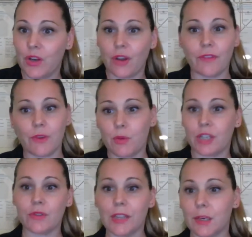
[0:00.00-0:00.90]
know, if you want
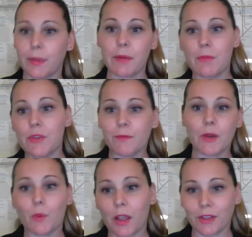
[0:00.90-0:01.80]
to do a little bit of
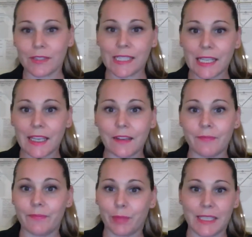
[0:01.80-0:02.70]
movement while you're singing,
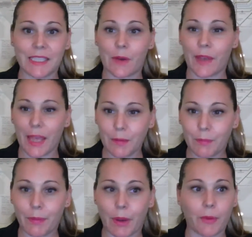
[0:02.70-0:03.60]
please go ahead.
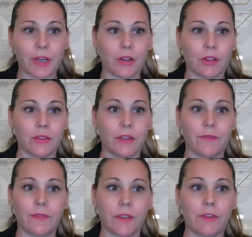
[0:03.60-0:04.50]
But we're not,
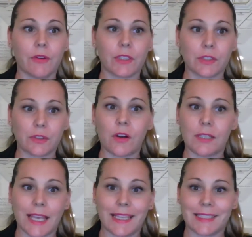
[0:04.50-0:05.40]
if you're a strong
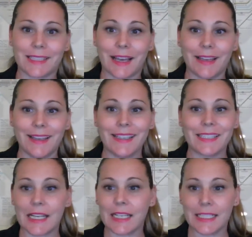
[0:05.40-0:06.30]
dancer,
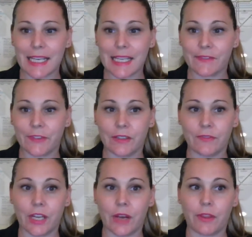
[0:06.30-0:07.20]
sending a dance
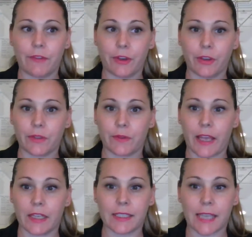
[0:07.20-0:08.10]
video in the first
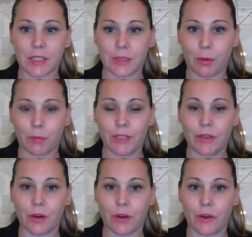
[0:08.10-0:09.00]
round is actually probably
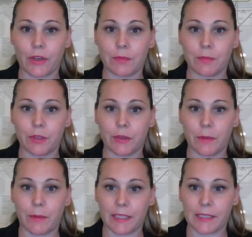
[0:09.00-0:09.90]
not going to put you in
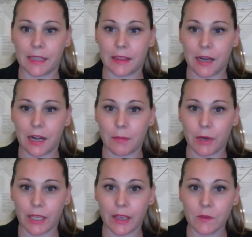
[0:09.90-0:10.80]
a better stead than
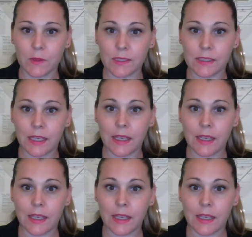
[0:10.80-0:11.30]
anybody else.